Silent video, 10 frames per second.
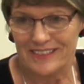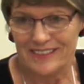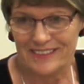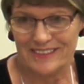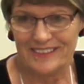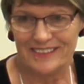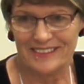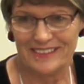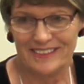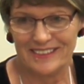
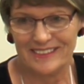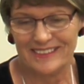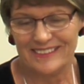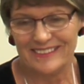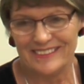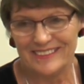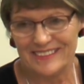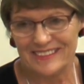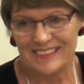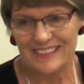Inaccurate sometimes,
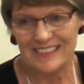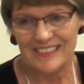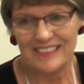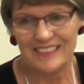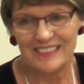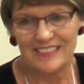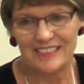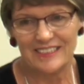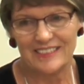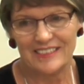yes.
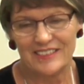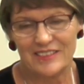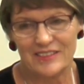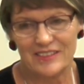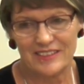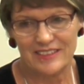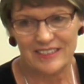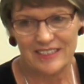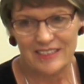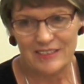
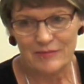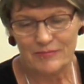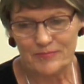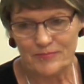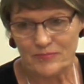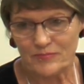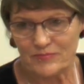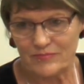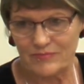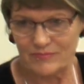So you said
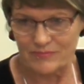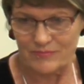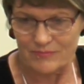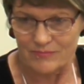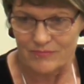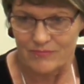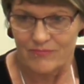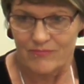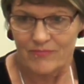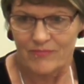something else about the
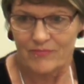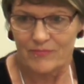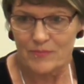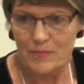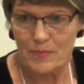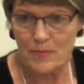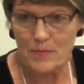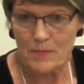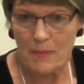graves.